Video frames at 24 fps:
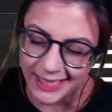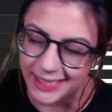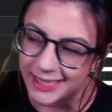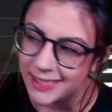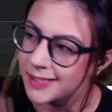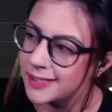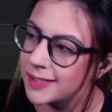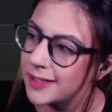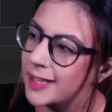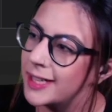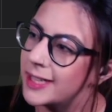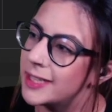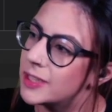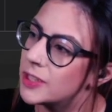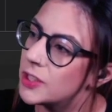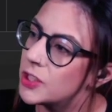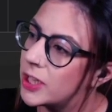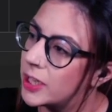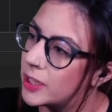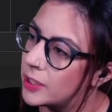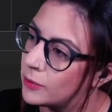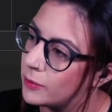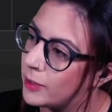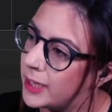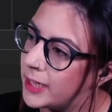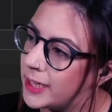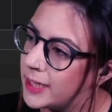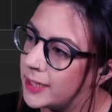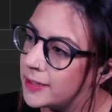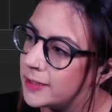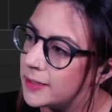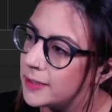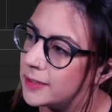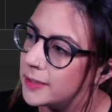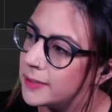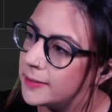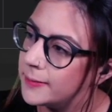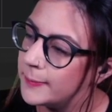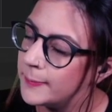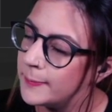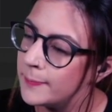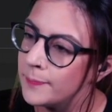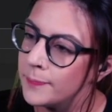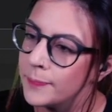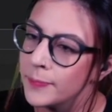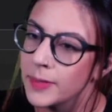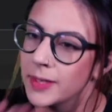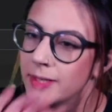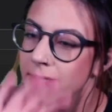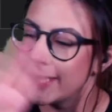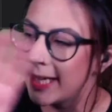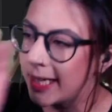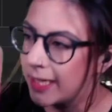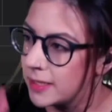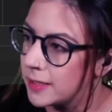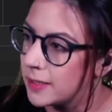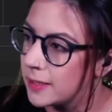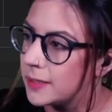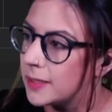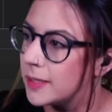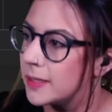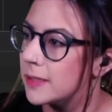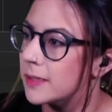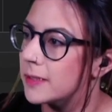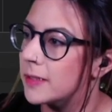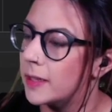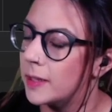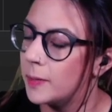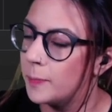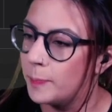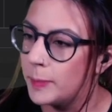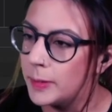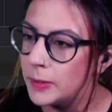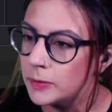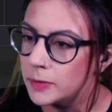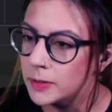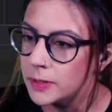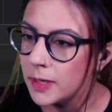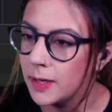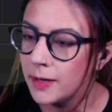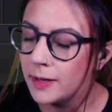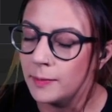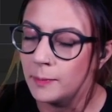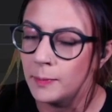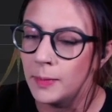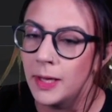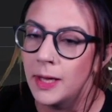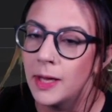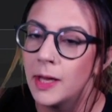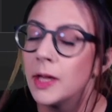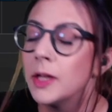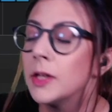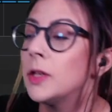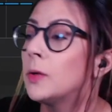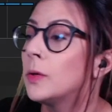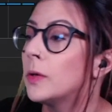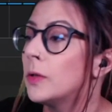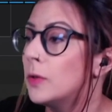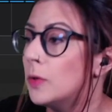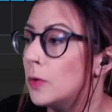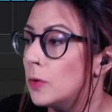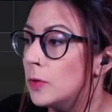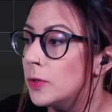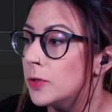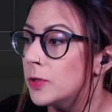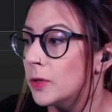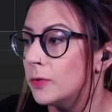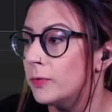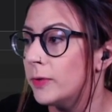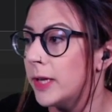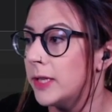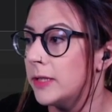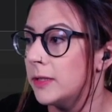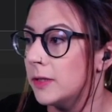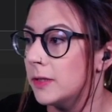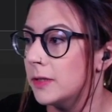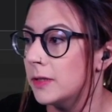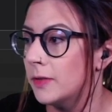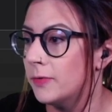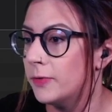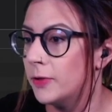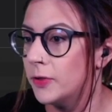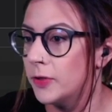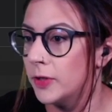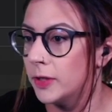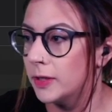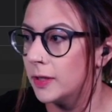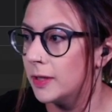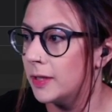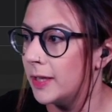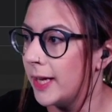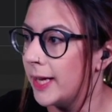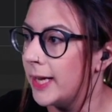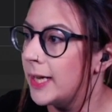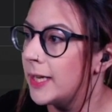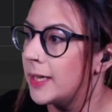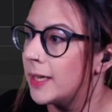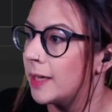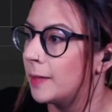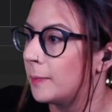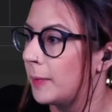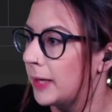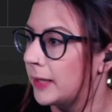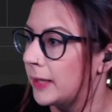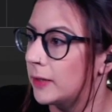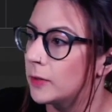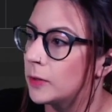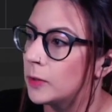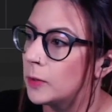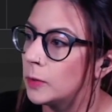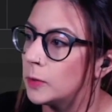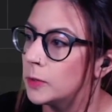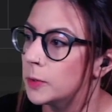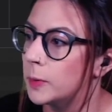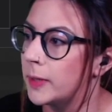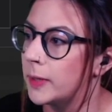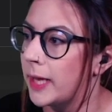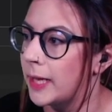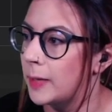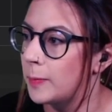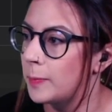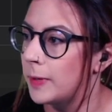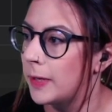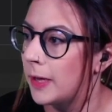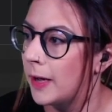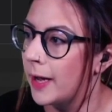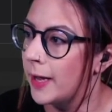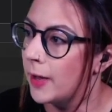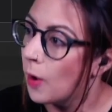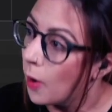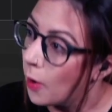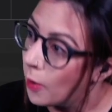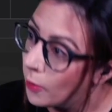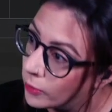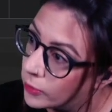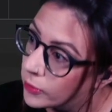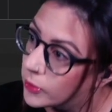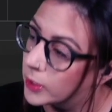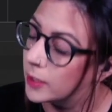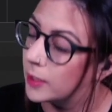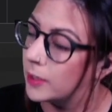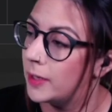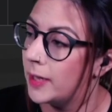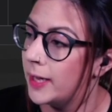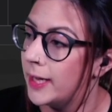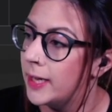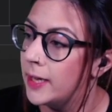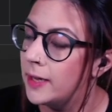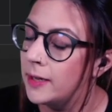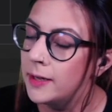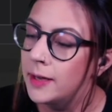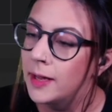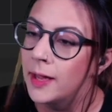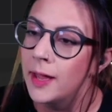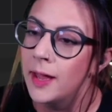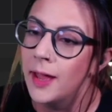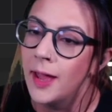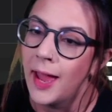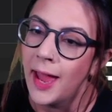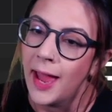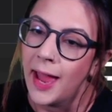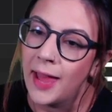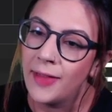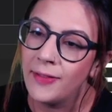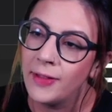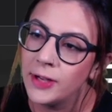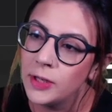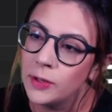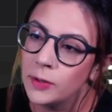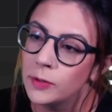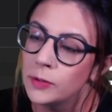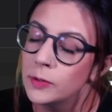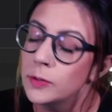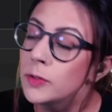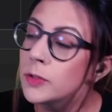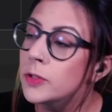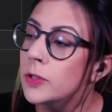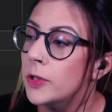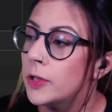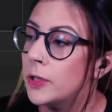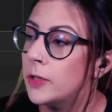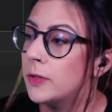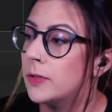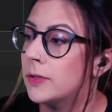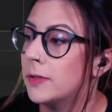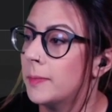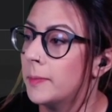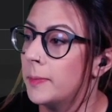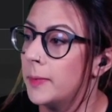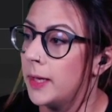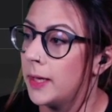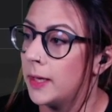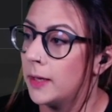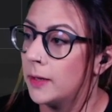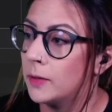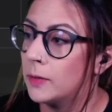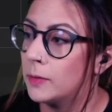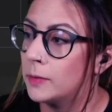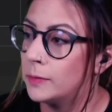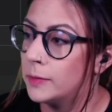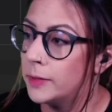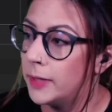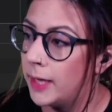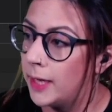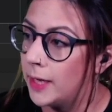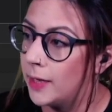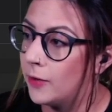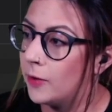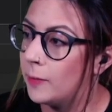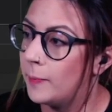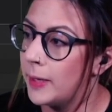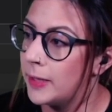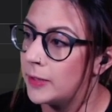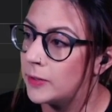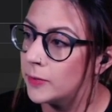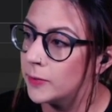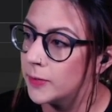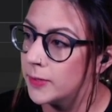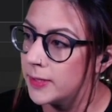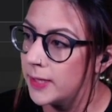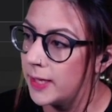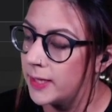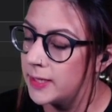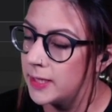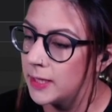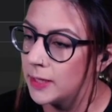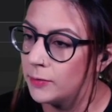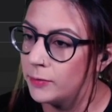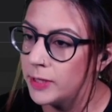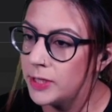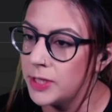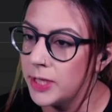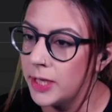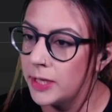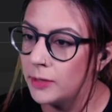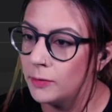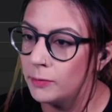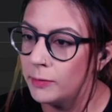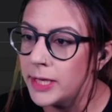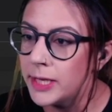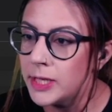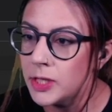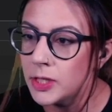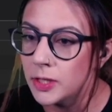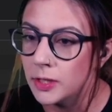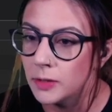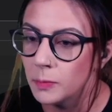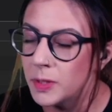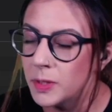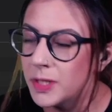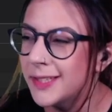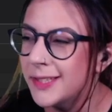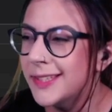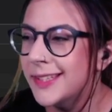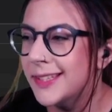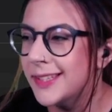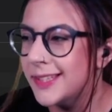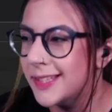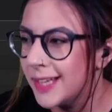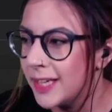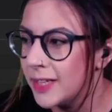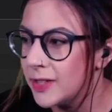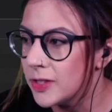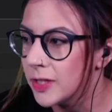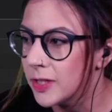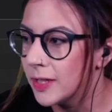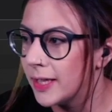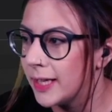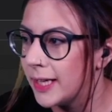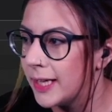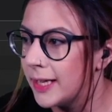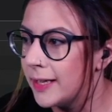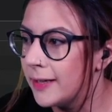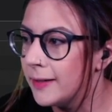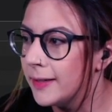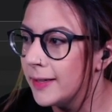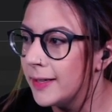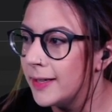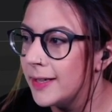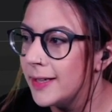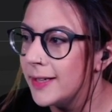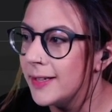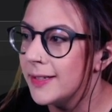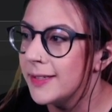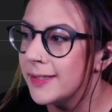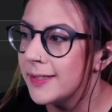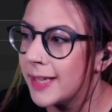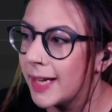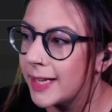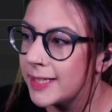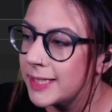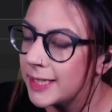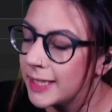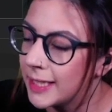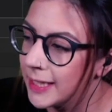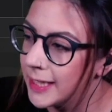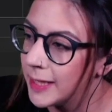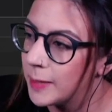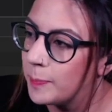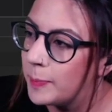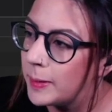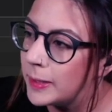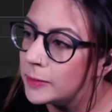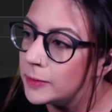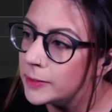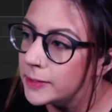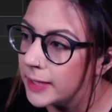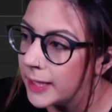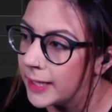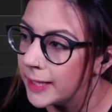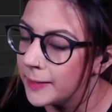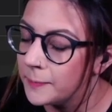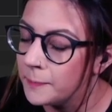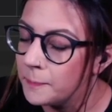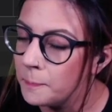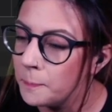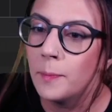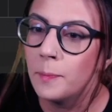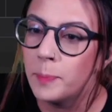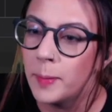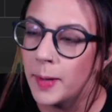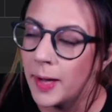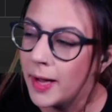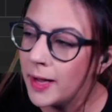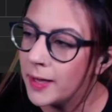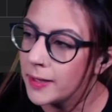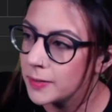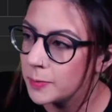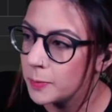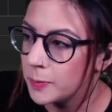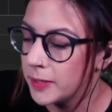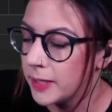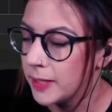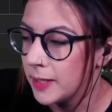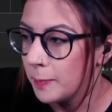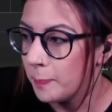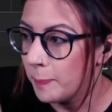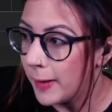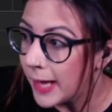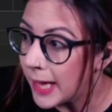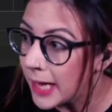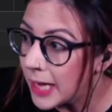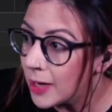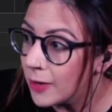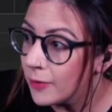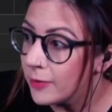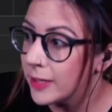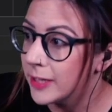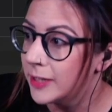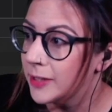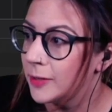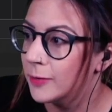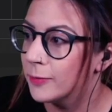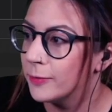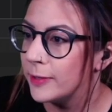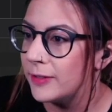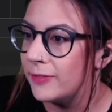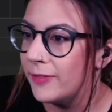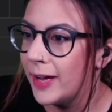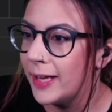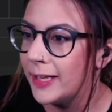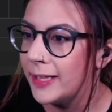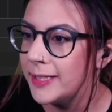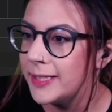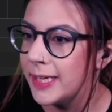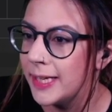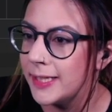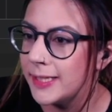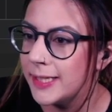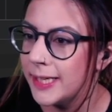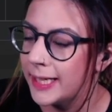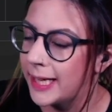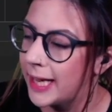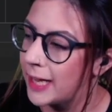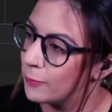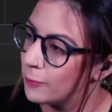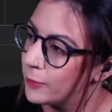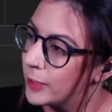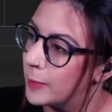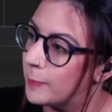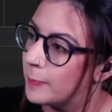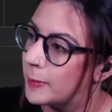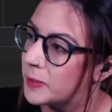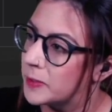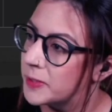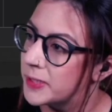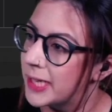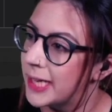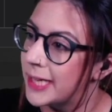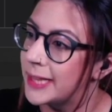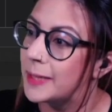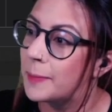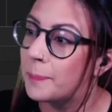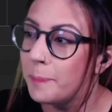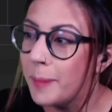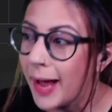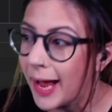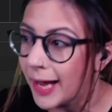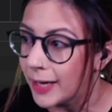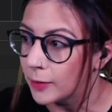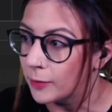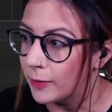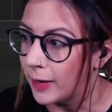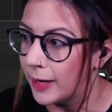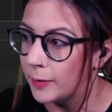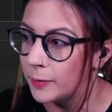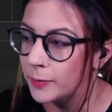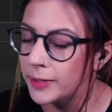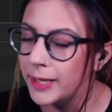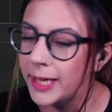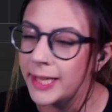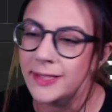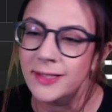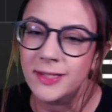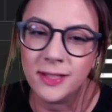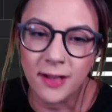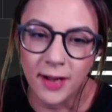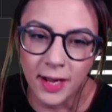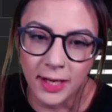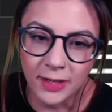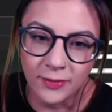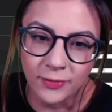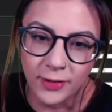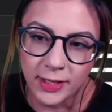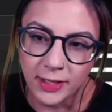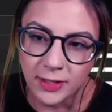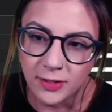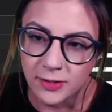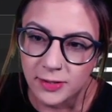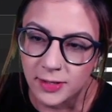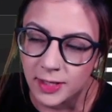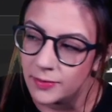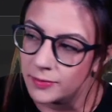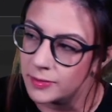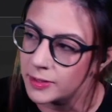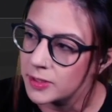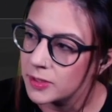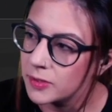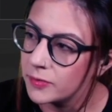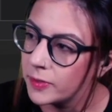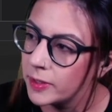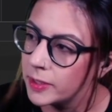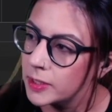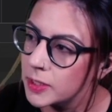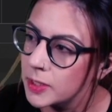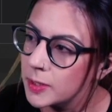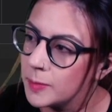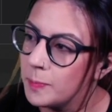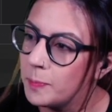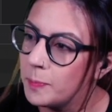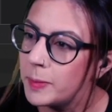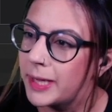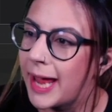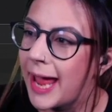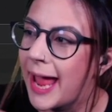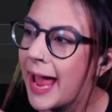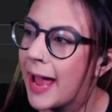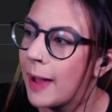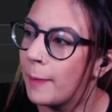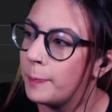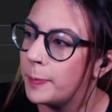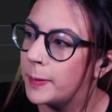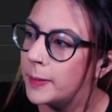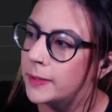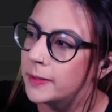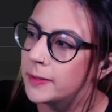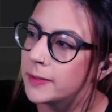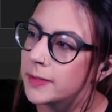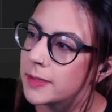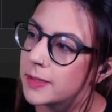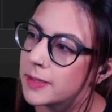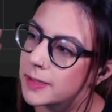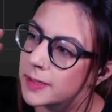site generated data that's done at build time. You can also render stuff on the client and make a call to an API on the client. And then you can also use something called Incremental Static Regeneration, which is essentially statically building, but within a period of revalidating, it rebuilds it in the background. It's kind of like a serverless function, but it happens